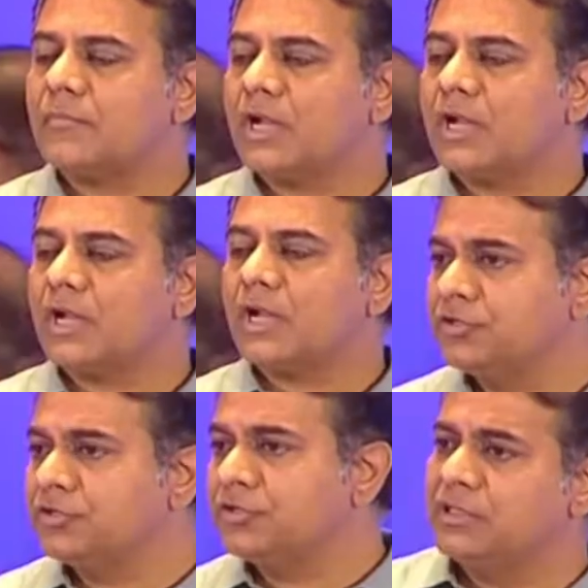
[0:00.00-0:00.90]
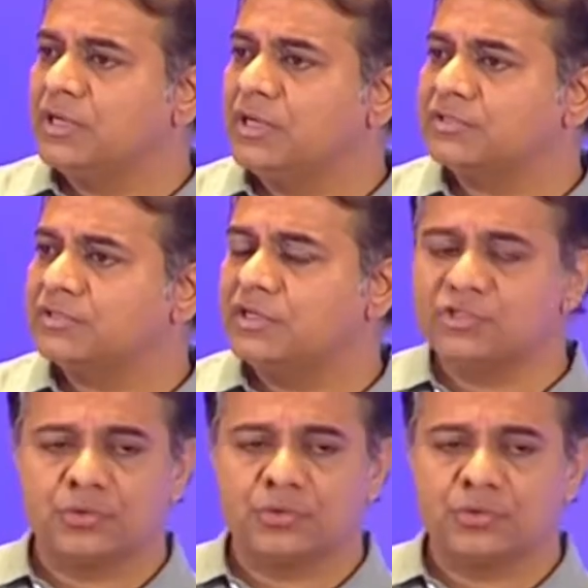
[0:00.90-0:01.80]
leaders from the industry
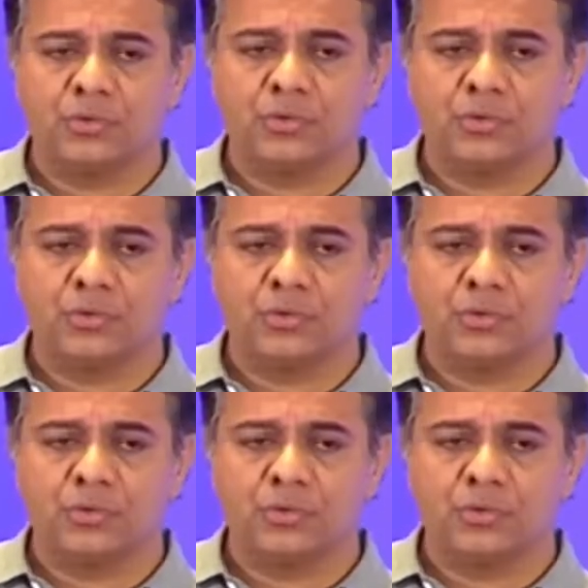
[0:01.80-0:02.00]
stood up.